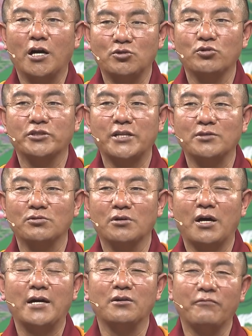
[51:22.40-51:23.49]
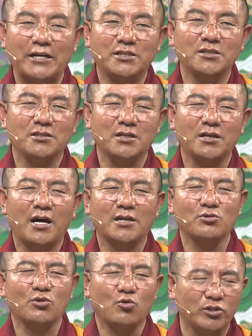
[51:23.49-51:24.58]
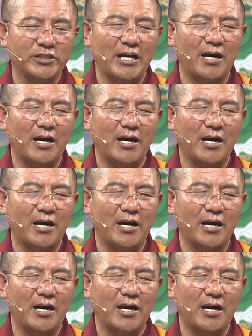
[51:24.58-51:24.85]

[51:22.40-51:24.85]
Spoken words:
Now we don't see real Rakshas much.